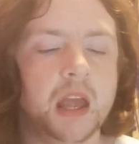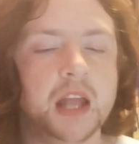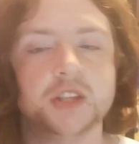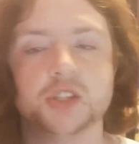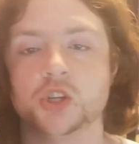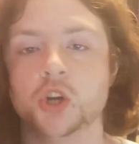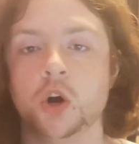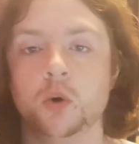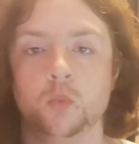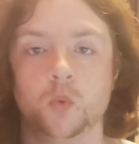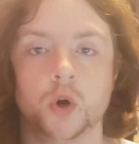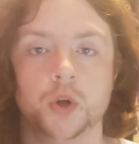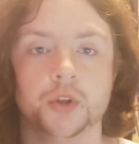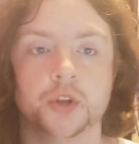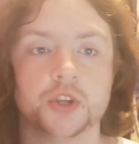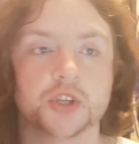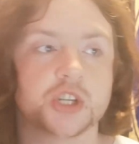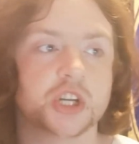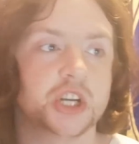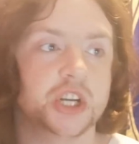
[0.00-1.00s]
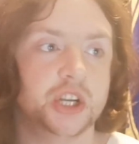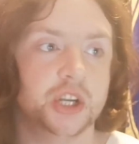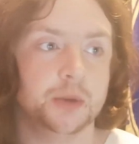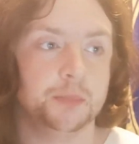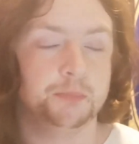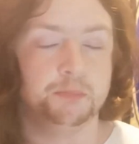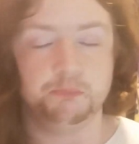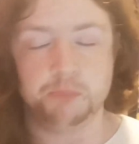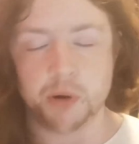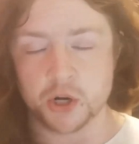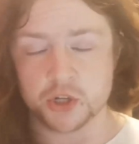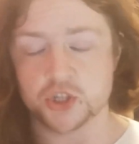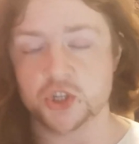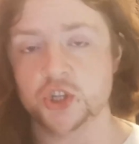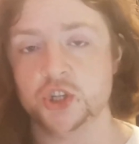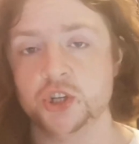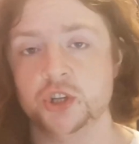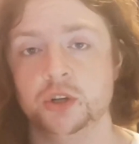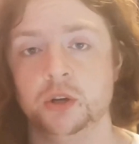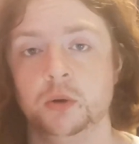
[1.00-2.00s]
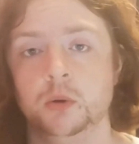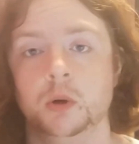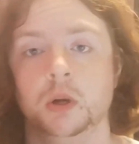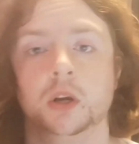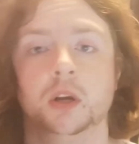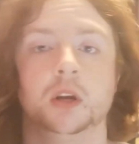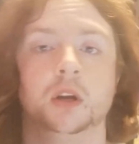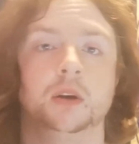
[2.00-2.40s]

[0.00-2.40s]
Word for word: It's not one that's gonna punch you